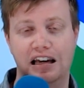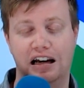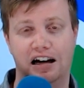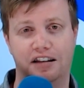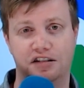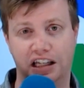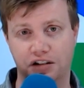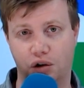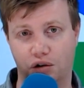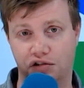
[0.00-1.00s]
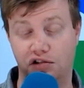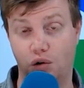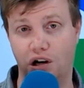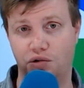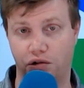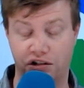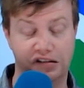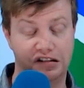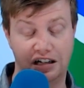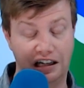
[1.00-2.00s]
uh, the internal storage, which
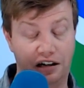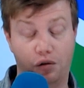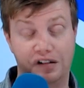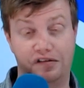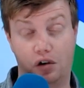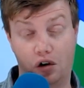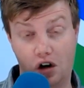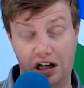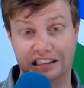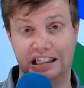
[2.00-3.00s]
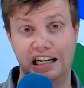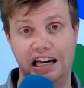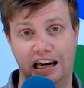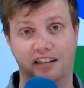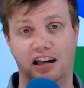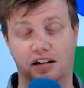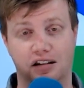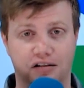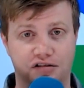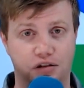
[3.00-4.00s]
is going to increase their cost. And then
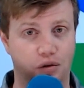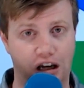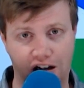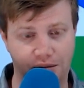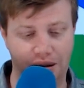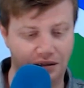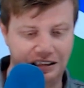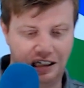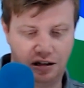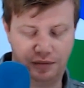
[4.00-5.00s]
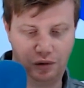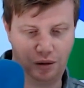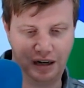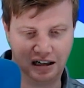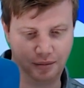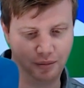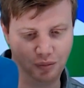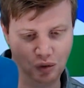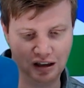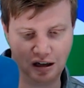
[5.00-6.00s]
they're still not going to be able to sell them or make them
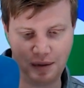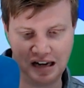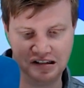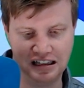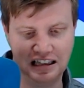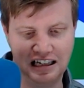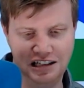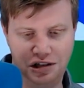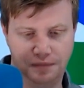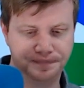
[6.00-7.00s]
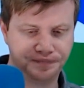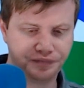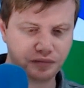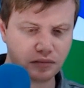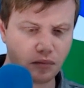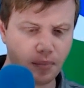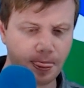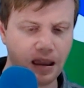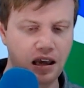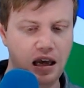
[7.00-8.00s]
in the capacity that they need to.
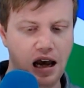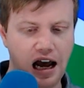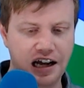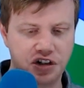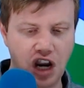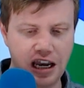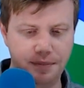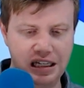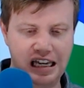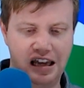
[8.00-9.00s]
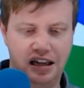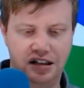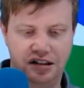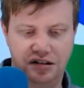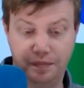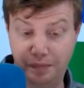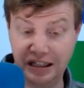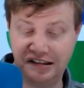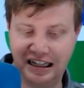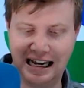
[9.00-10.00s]
Uh, JMBK
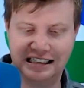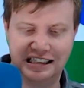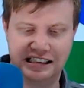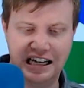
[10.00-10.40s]
BCK says,